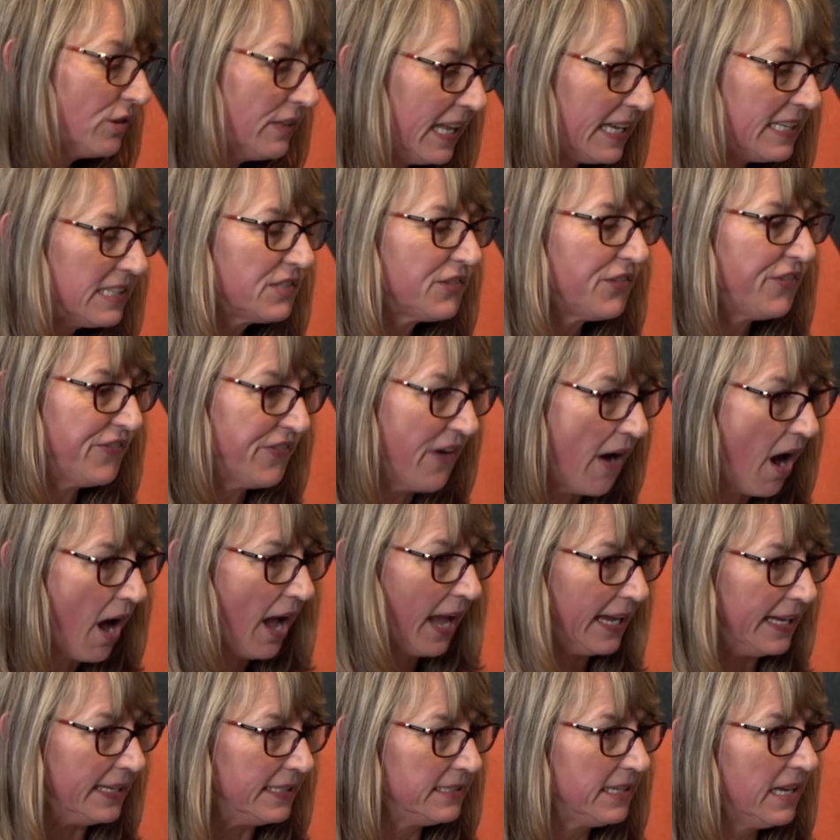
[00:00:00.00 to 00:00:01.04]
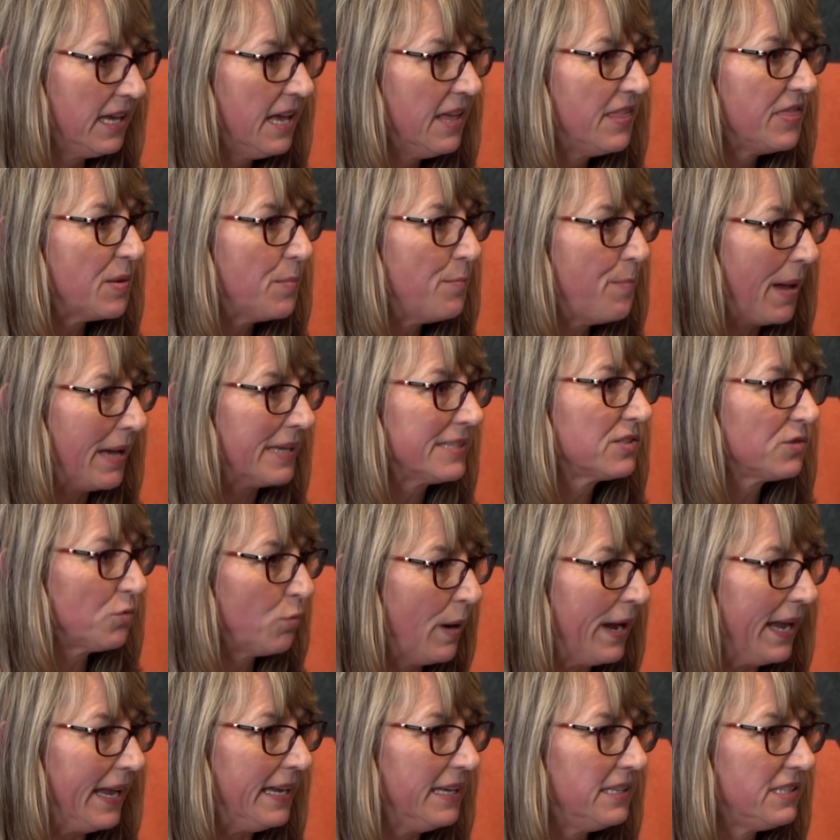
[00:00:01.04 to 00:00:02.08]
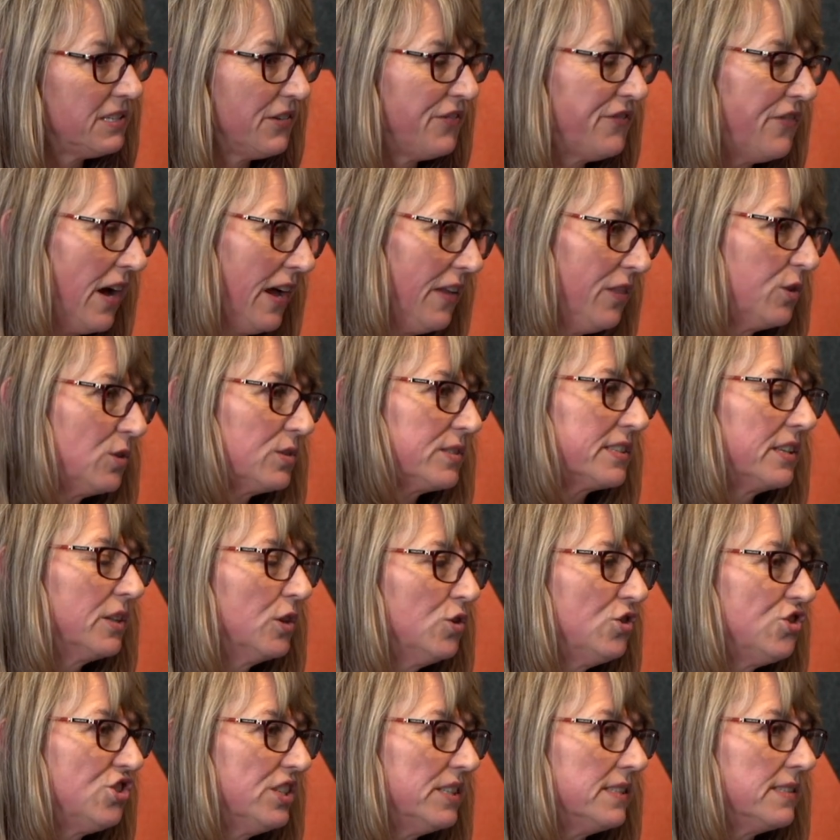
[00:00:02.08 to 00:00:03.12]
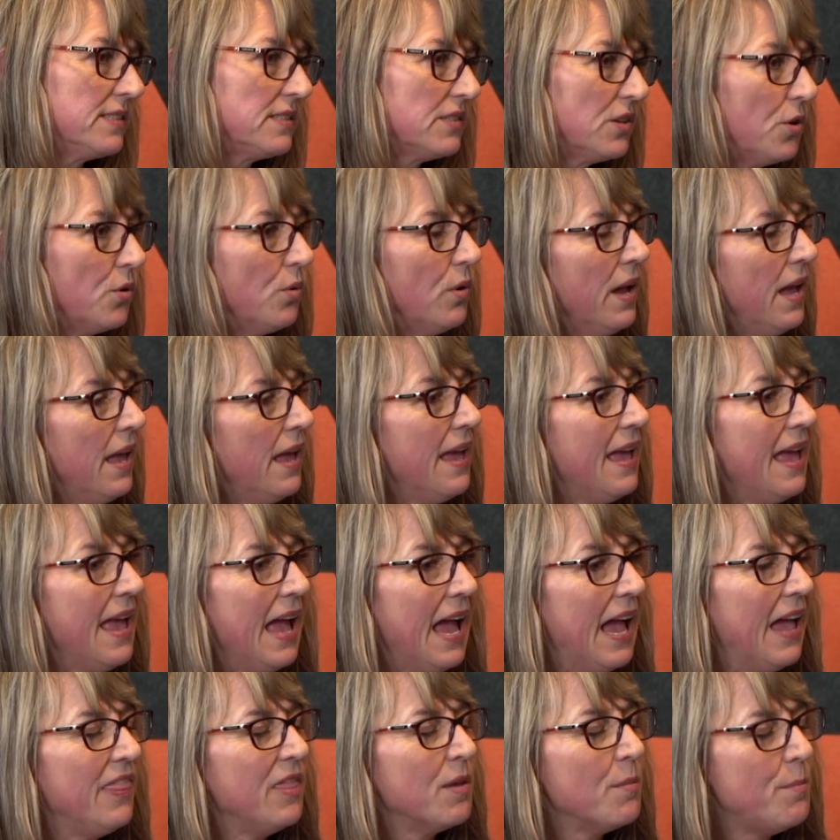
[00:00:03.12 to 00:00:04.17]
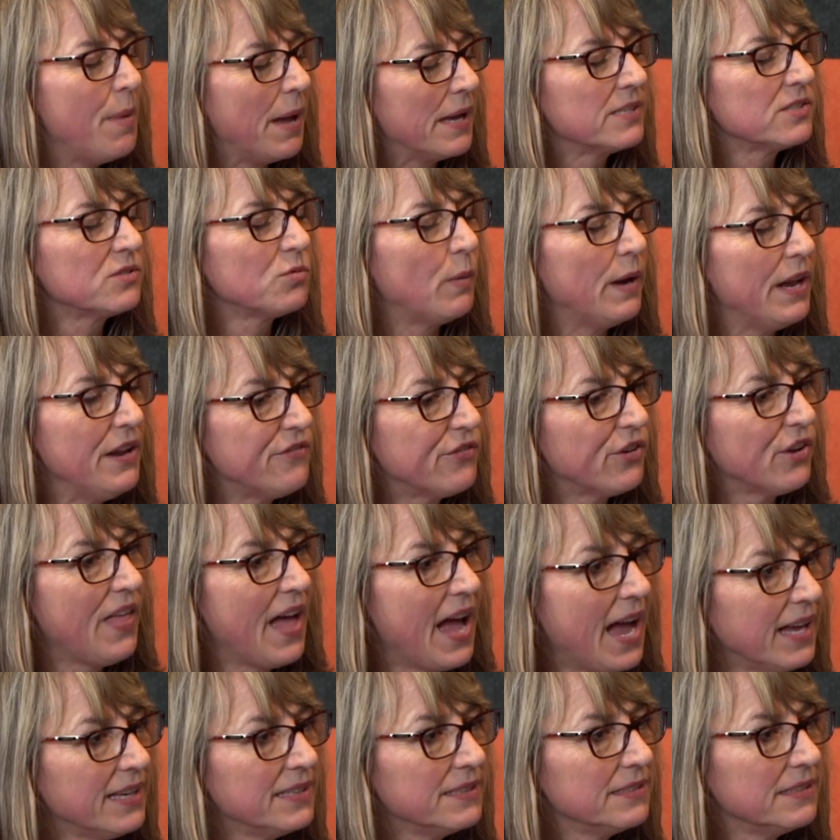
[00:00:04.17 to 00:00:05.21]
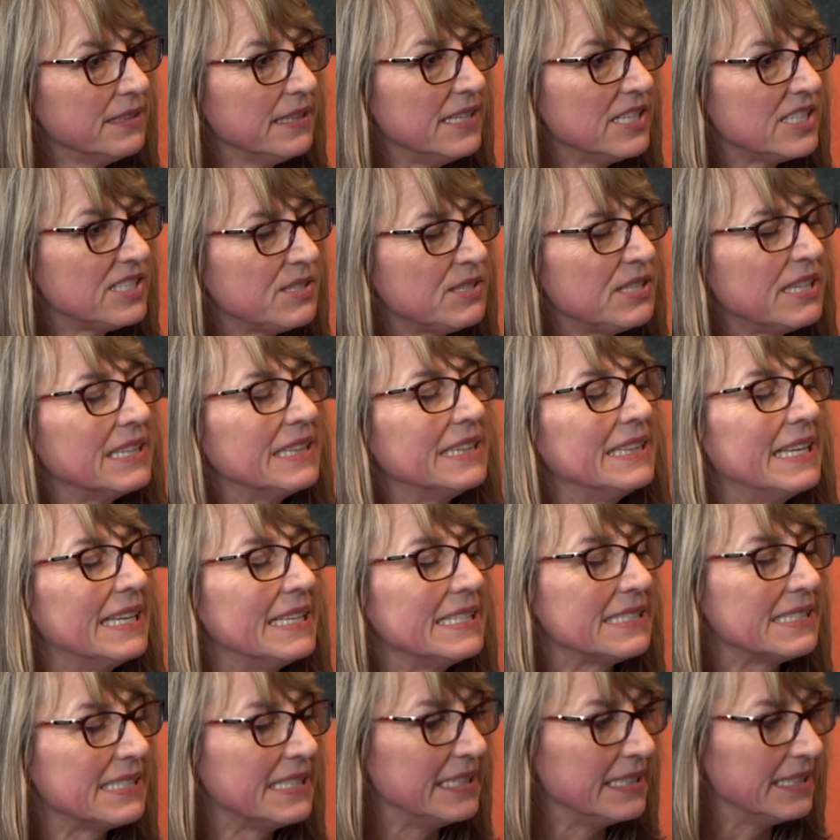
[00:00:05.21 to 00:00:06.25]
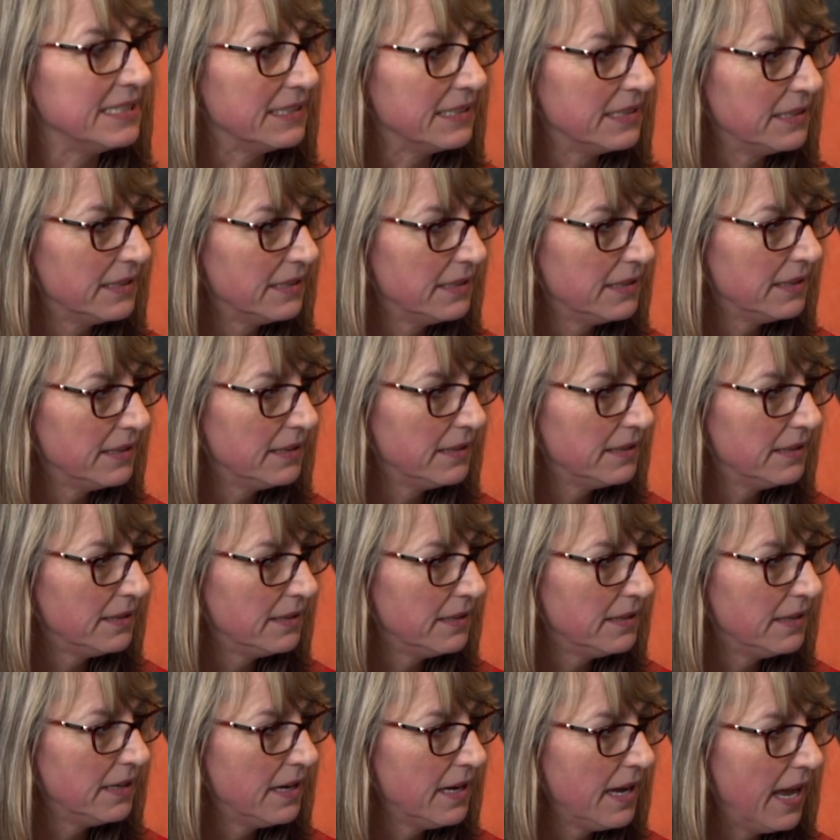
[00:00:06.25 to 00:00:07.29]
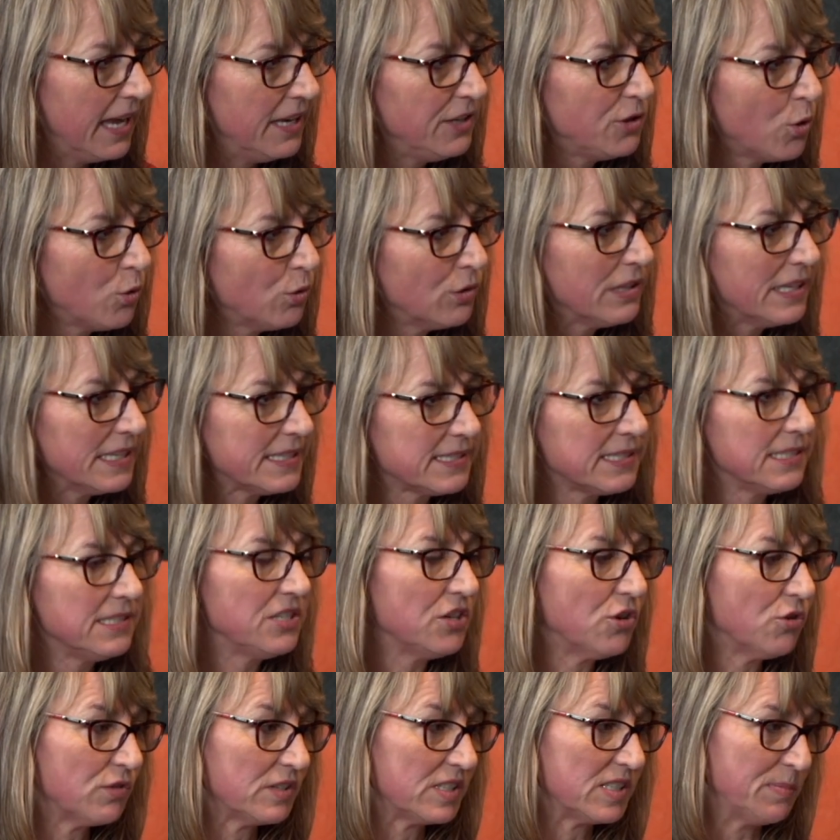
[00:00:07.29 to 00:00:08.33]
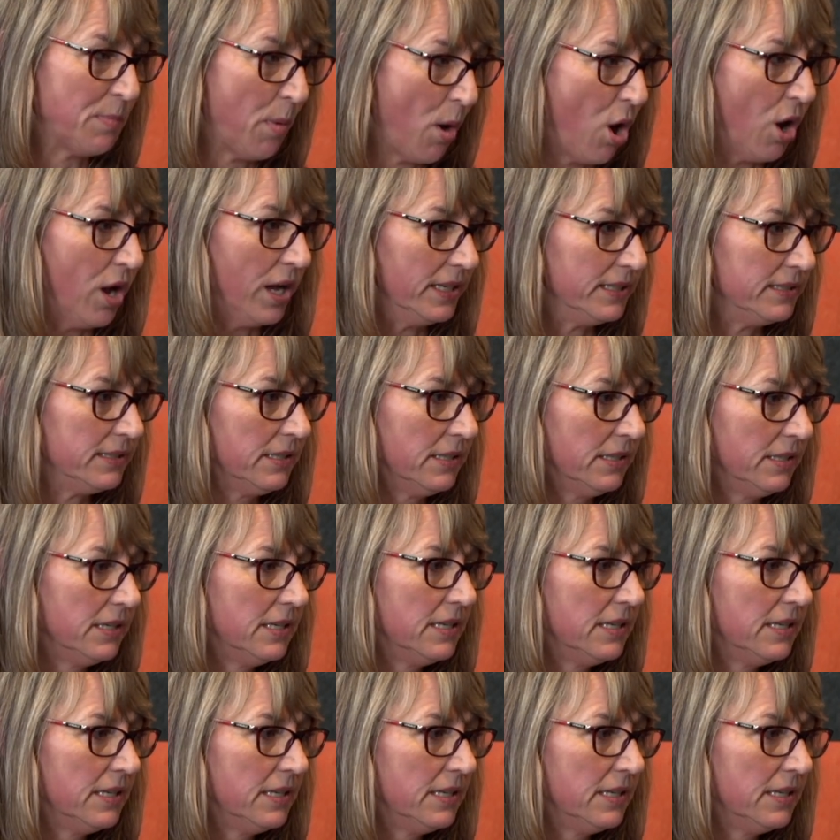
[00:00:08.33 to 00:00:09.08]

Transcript: let's find the best way to find those solutions. So, and the best way for that is to listen. And don't listen to respond,